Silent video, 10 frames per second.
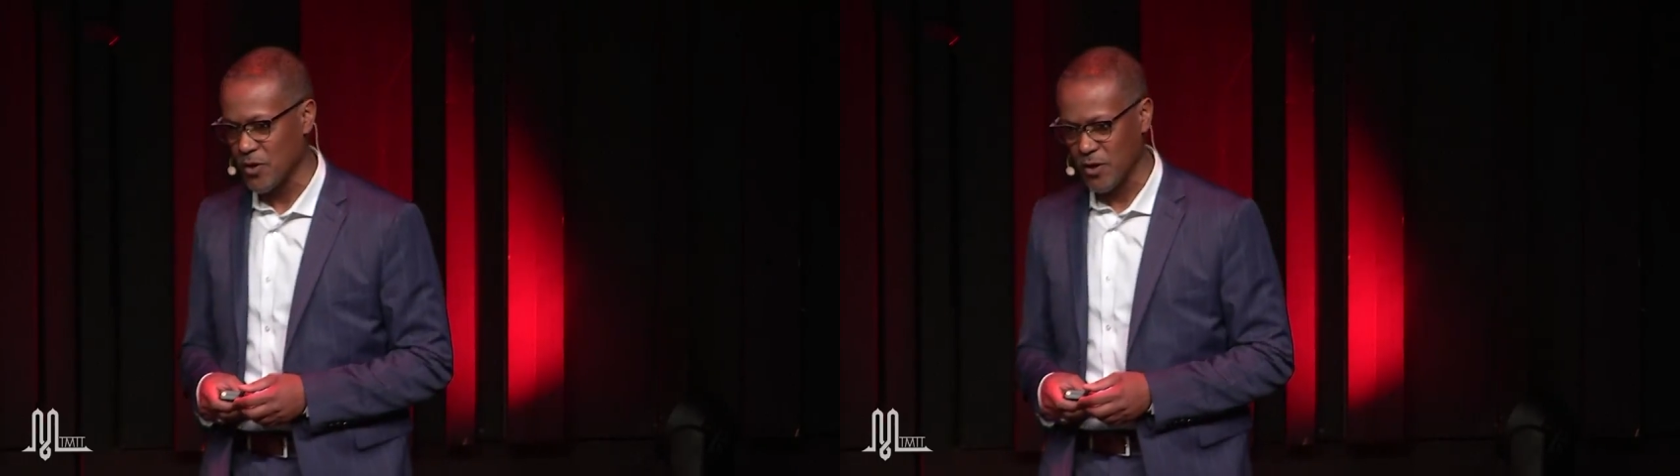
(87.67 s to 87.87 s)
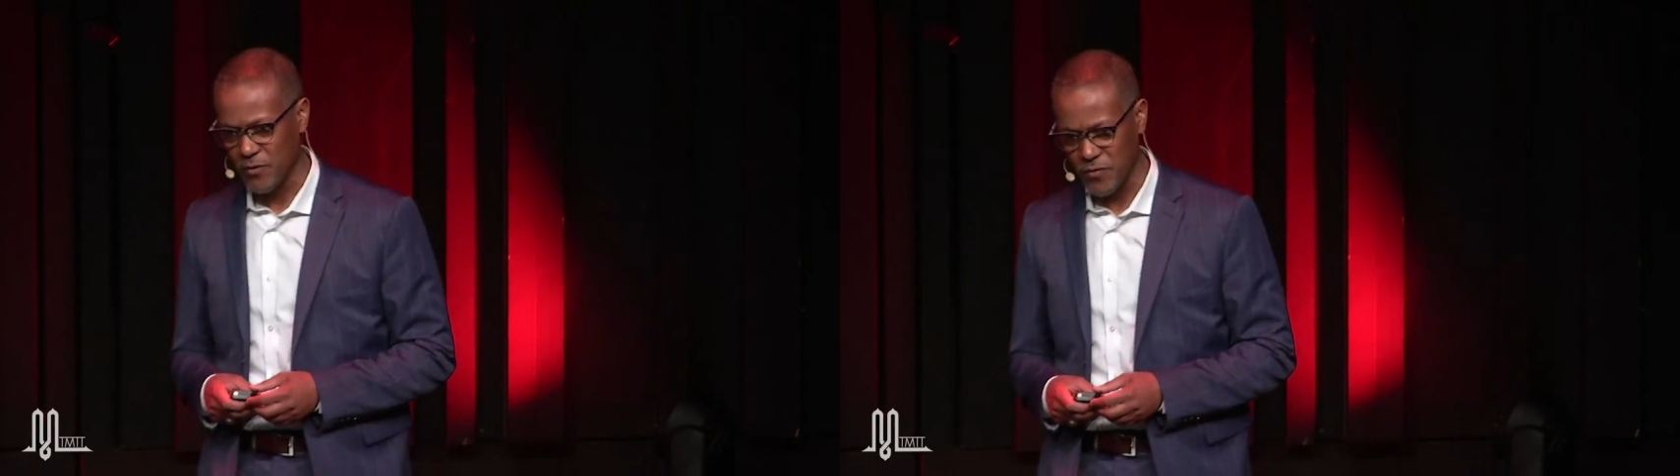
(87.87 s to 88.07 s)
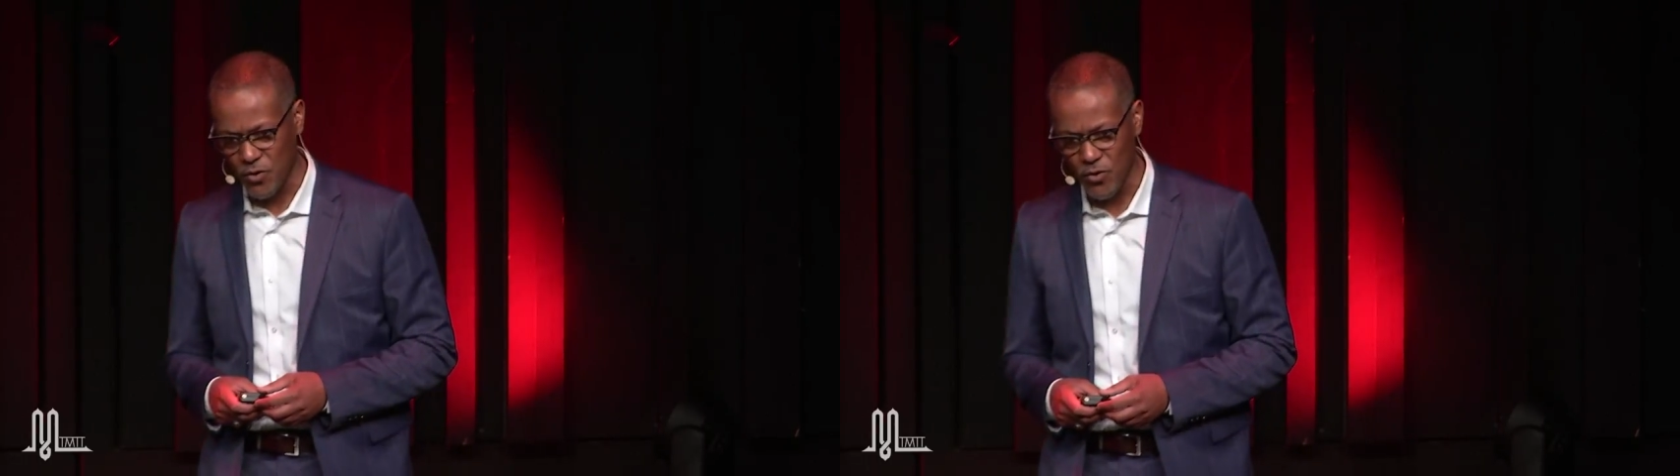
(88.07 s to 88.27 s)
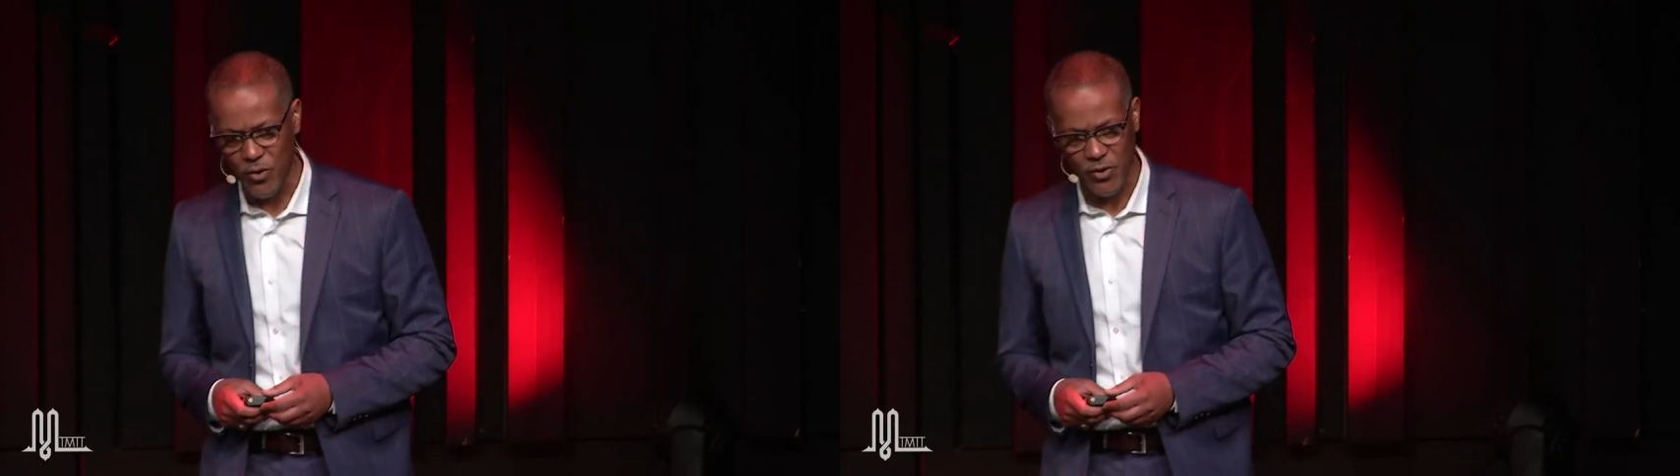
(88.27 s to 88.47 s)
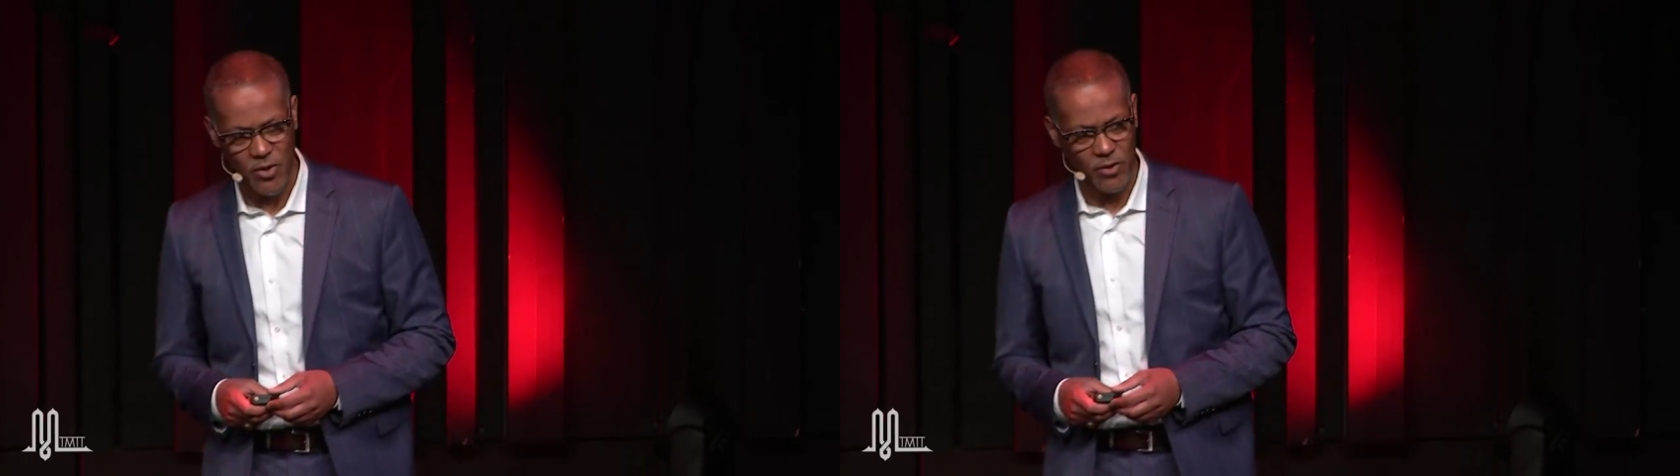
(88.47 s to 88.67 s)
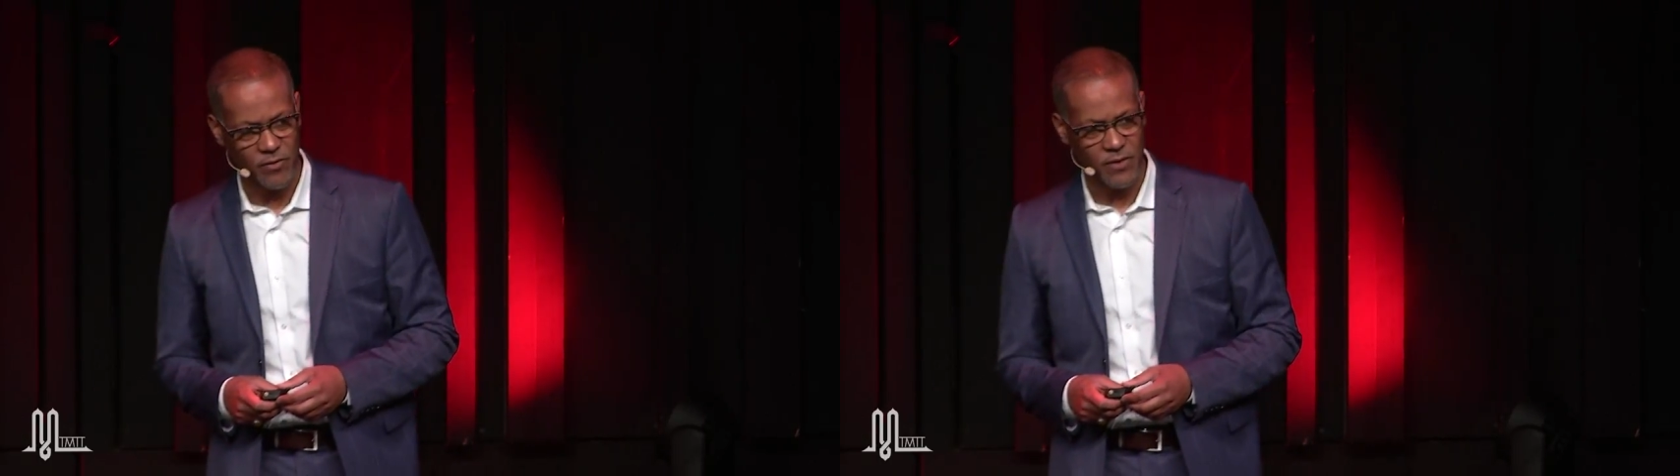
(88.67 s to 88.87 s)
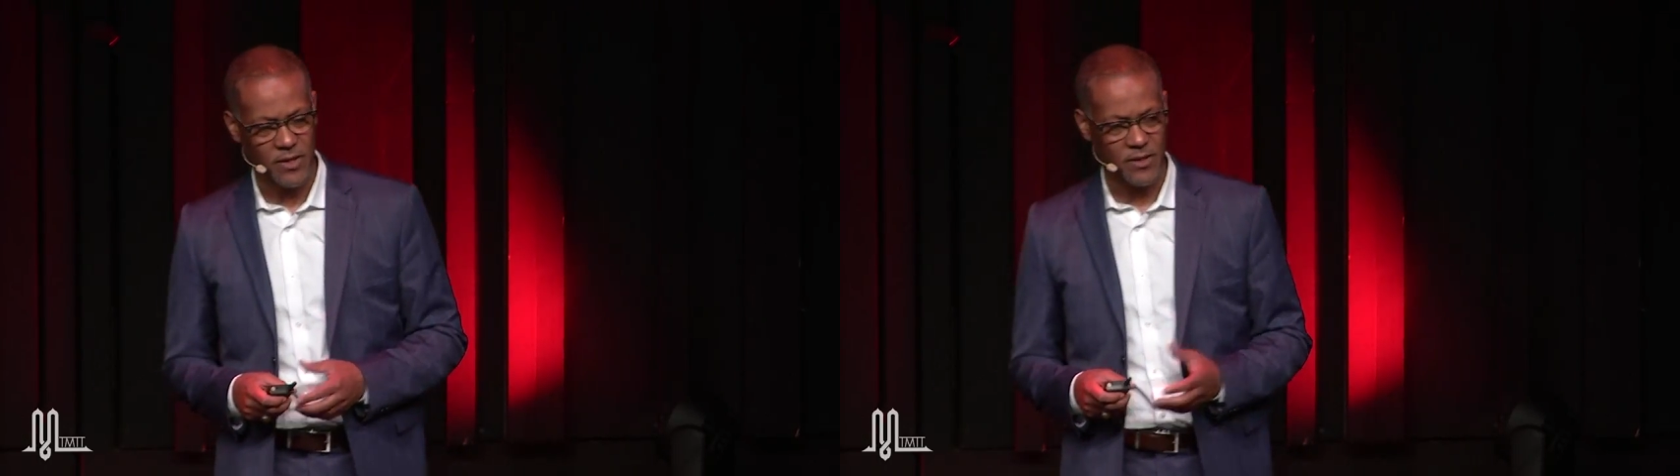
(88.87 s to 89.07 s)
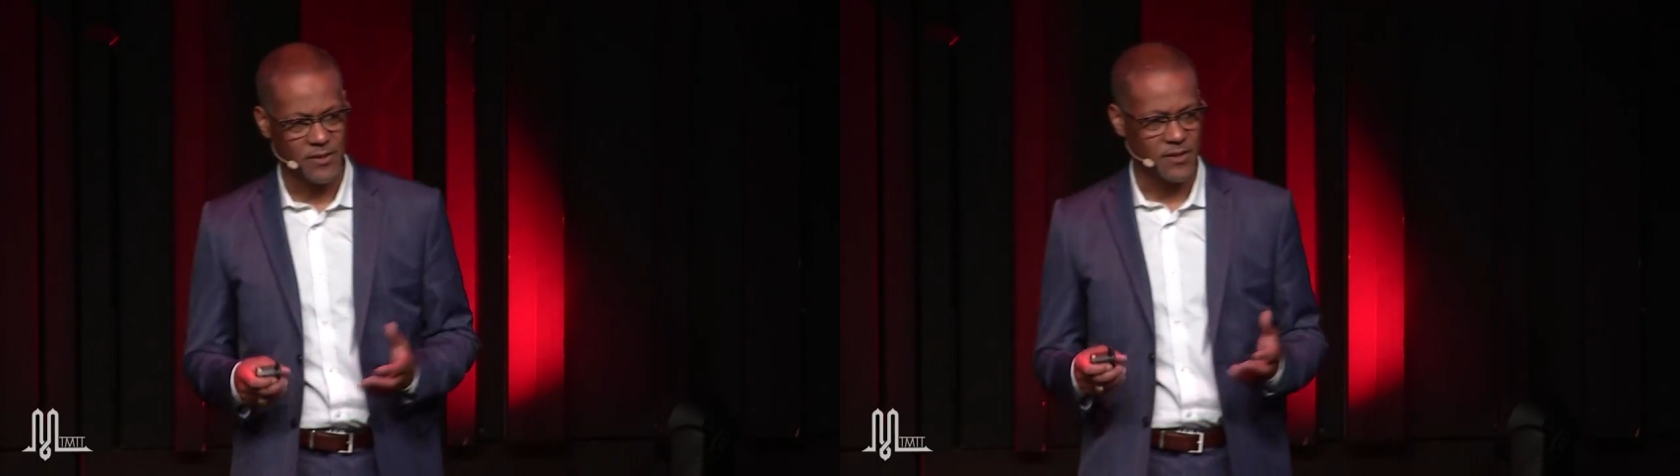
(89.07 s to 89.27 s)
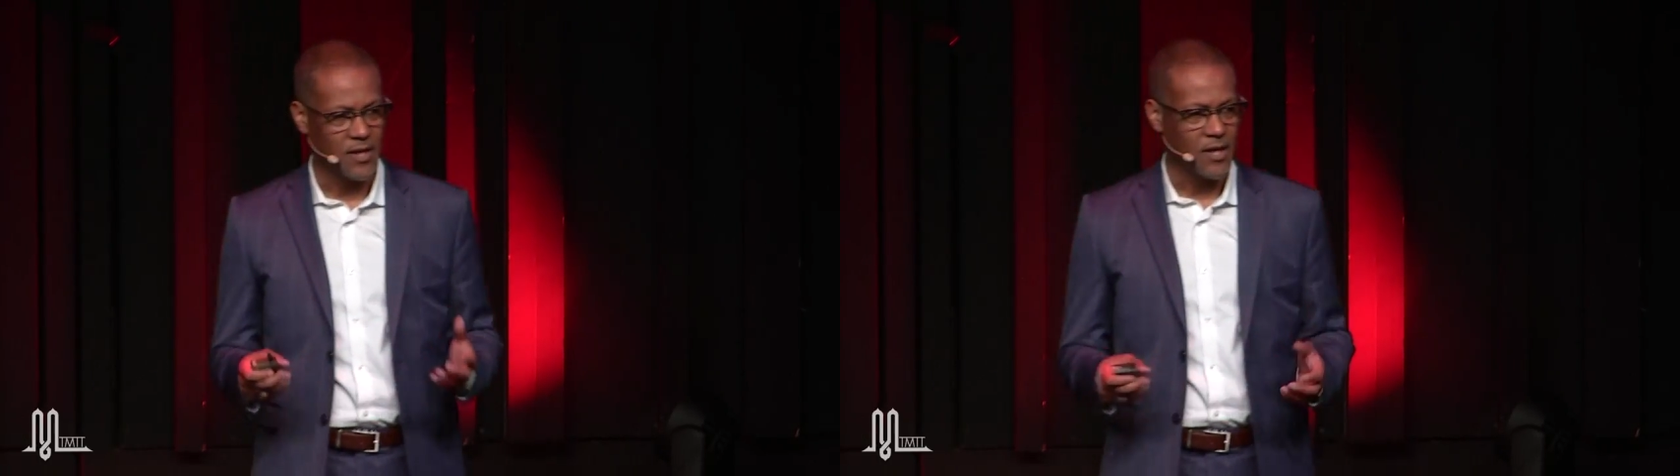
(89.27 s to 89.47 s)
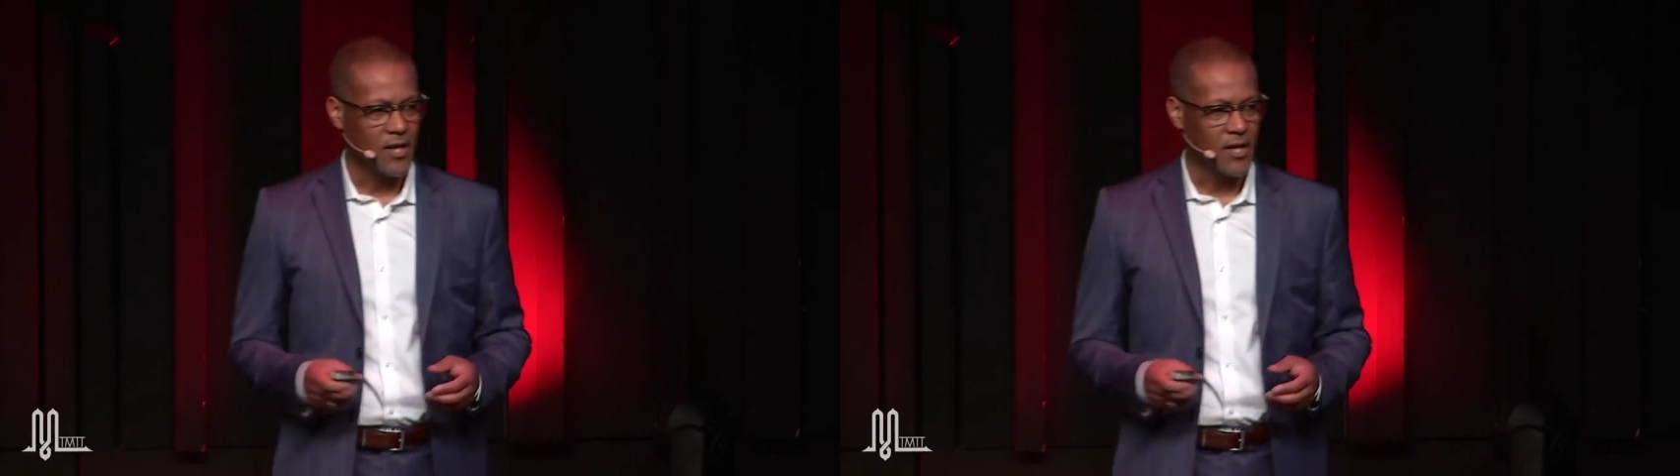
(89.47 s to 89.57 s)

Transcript: all of you, with all of these